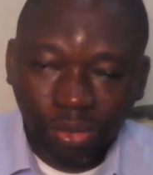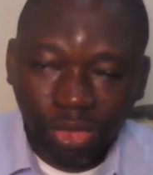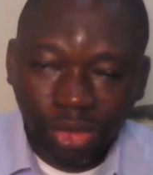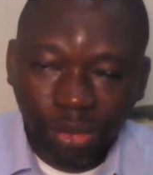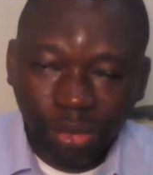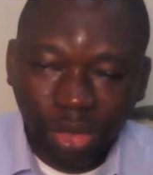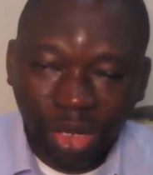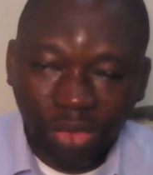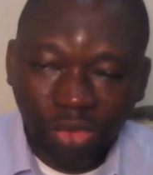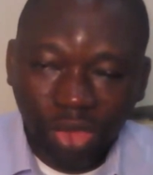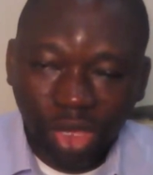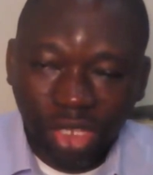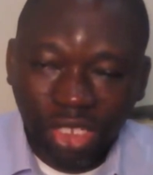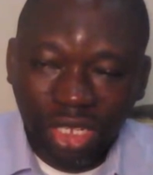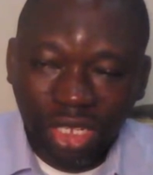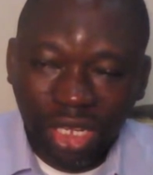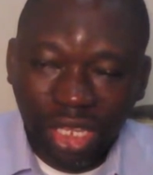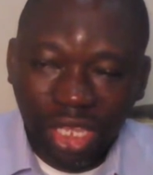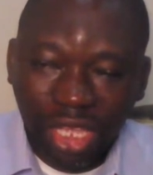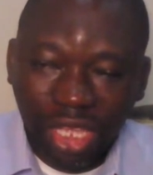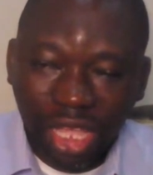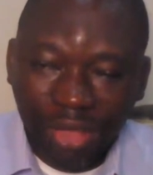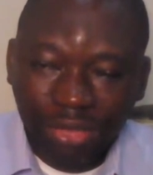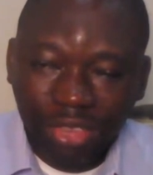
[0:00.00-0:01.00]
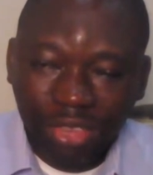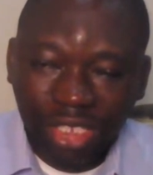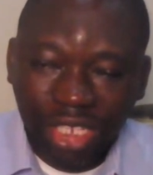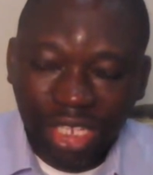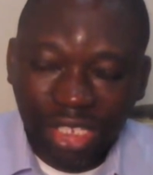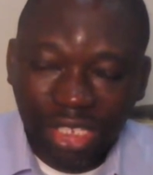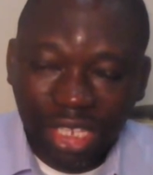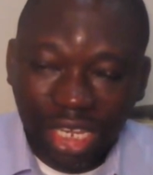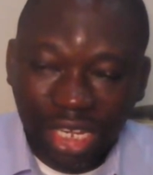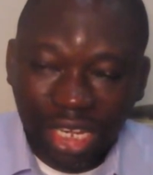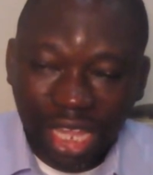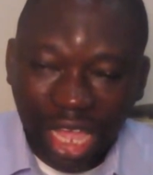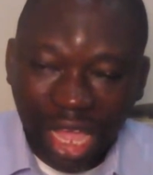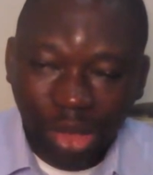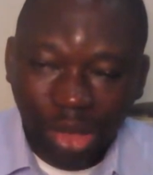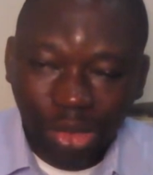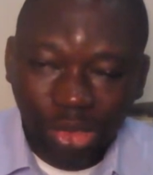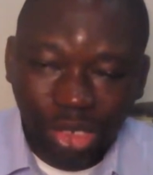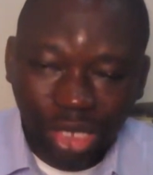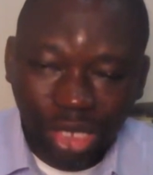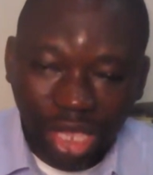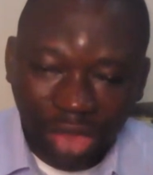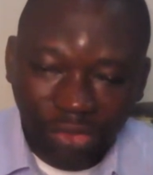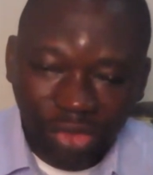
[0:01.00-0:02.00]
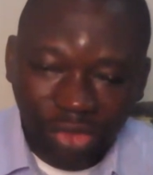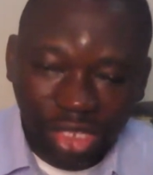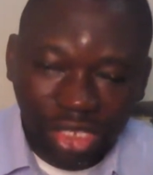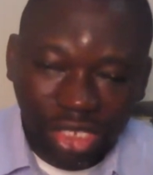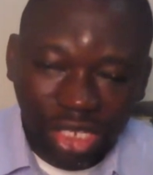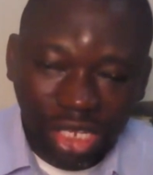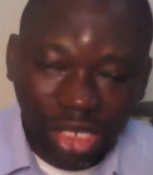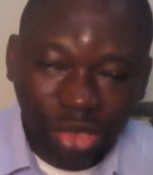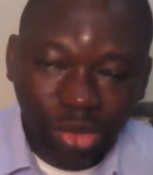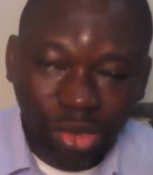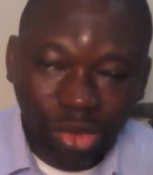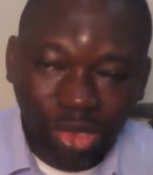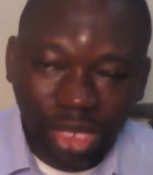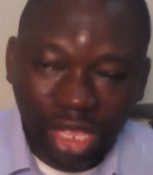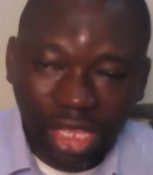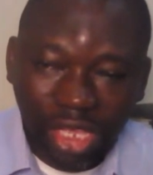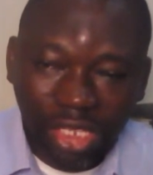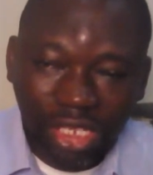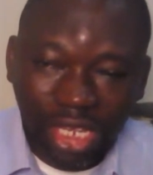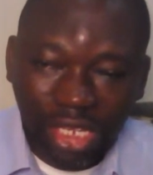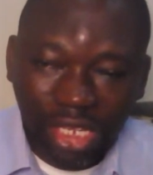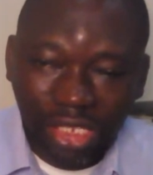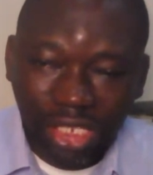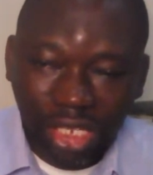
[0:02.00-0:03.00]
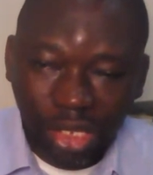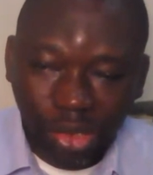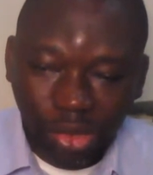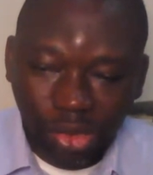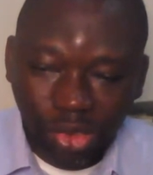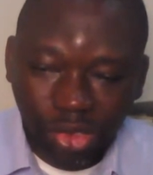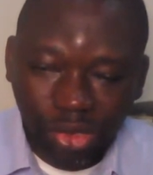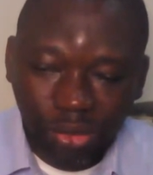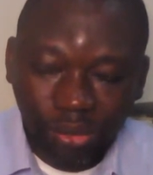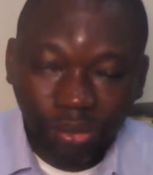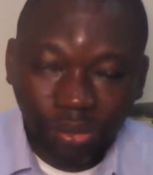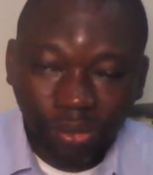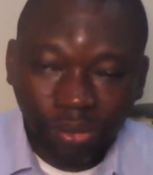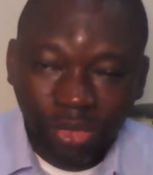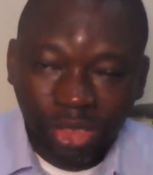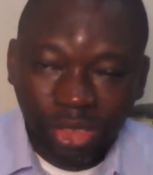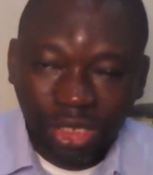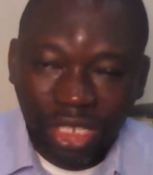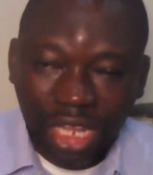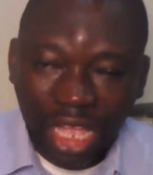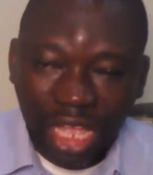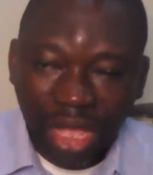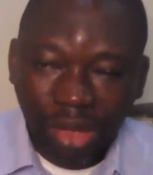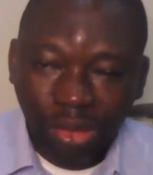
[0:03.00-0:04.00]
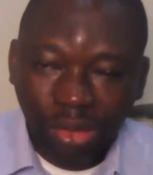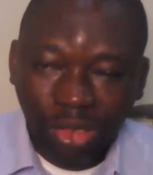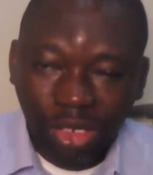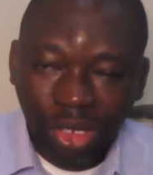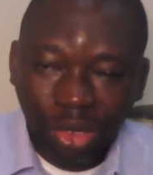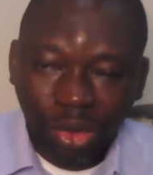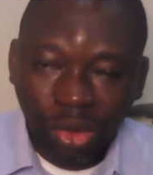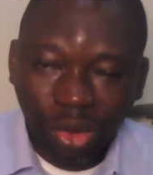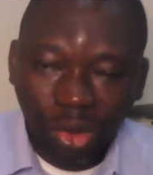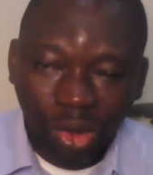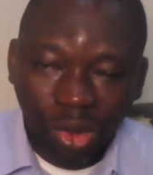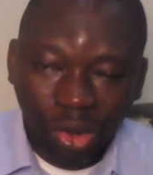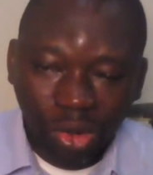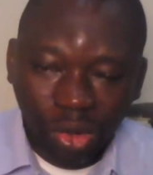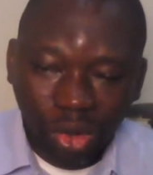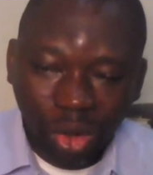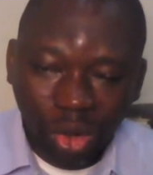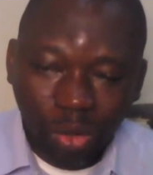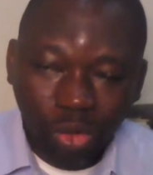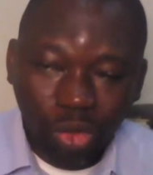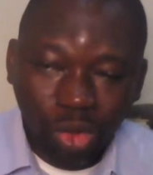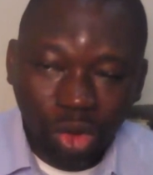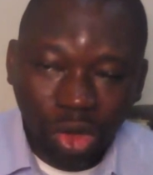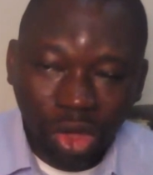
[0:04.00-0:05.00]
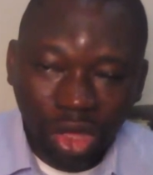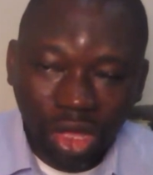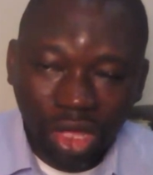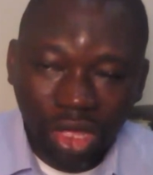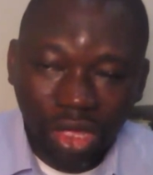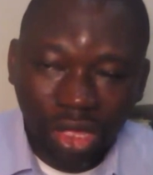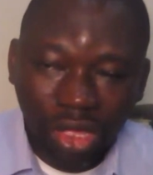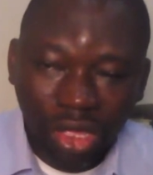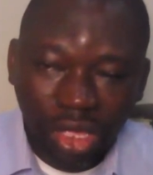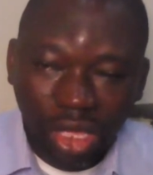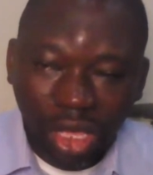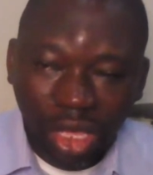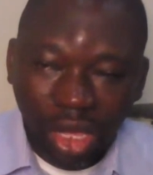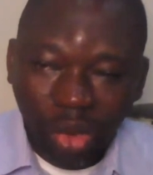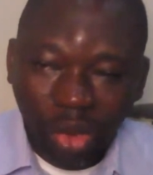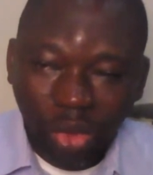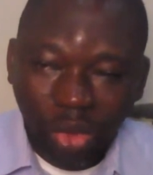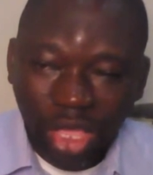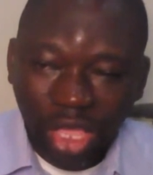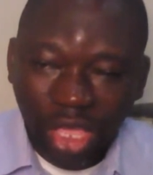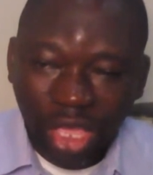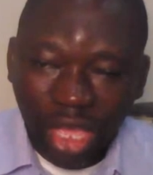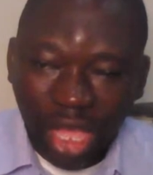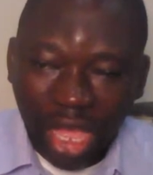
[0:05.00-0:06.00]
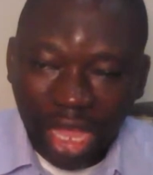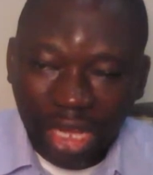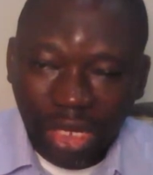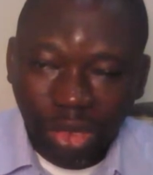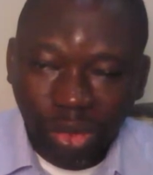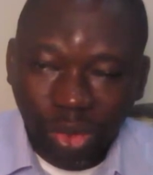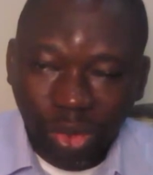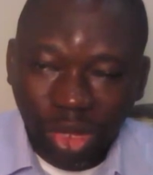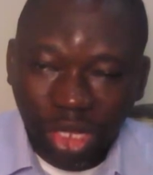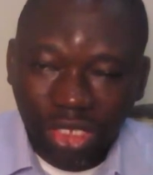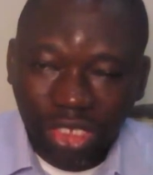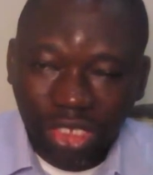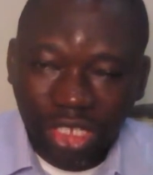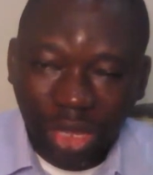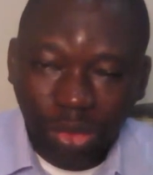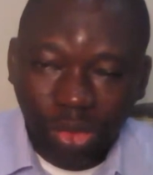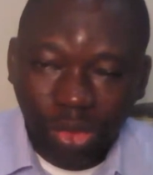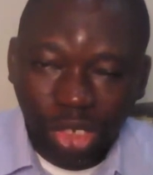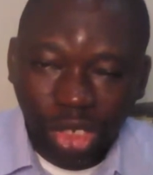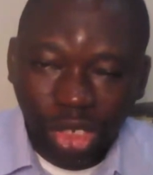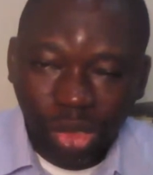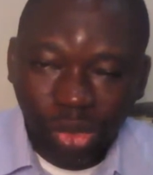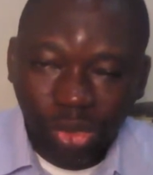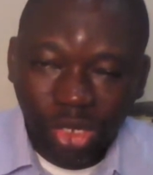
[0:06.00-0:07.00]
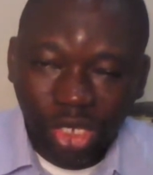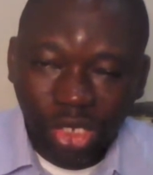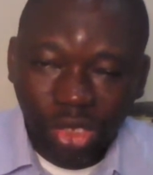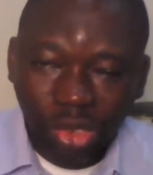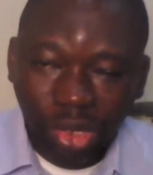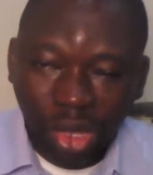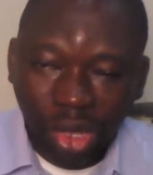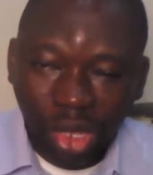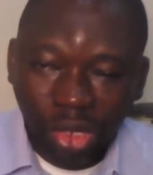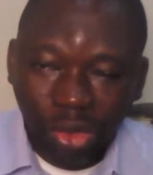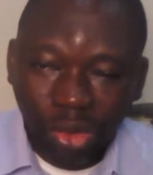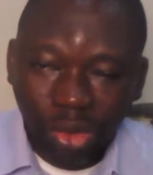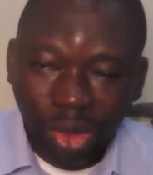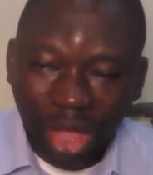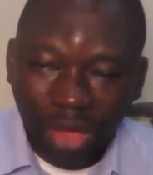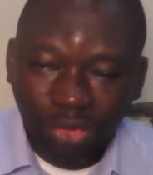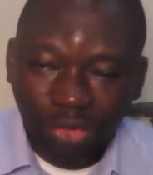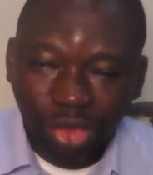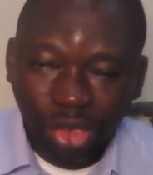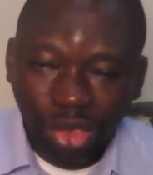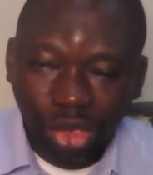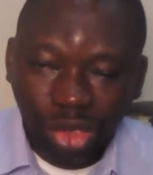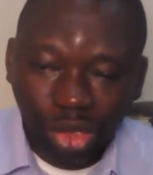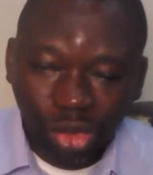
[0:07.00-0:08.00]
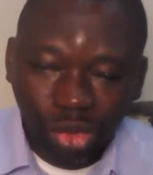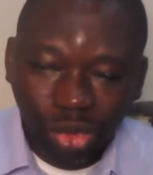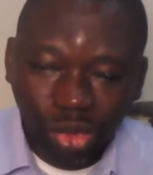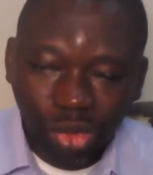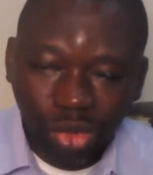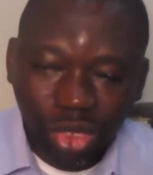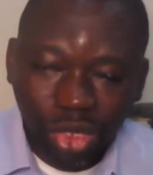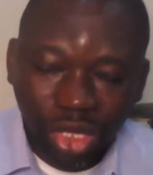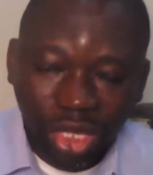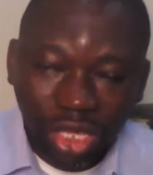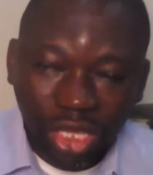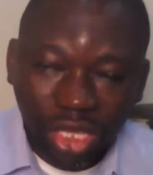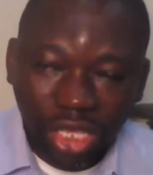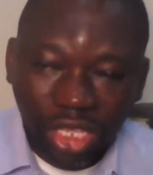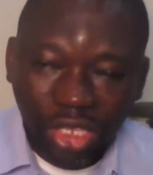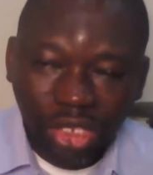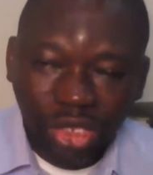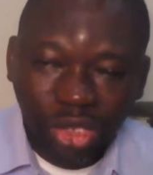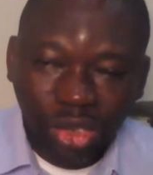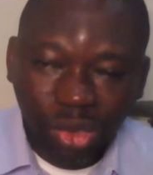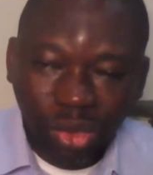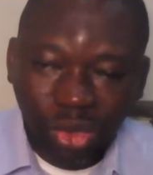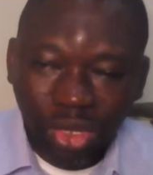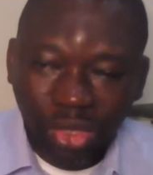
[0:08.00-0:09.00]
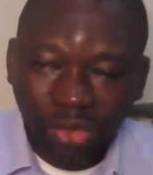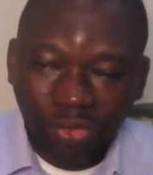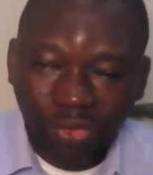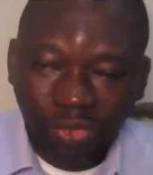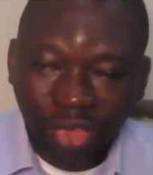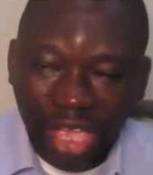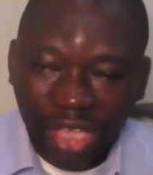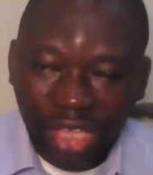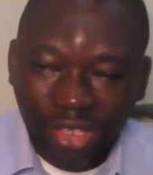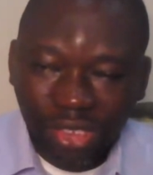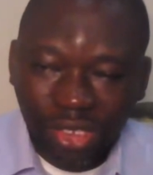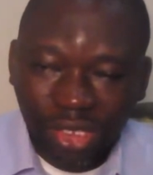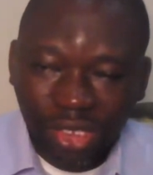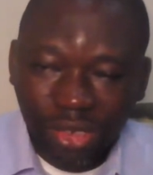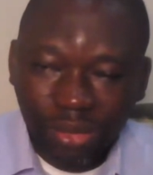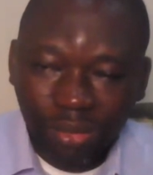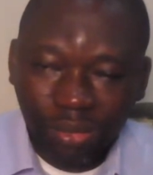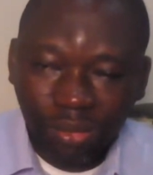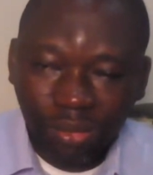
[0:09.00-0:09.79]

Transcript: Previously, I've stated out everything it entails. Now, the whole homework, we are the ones that will do it. All you have to do is to invest.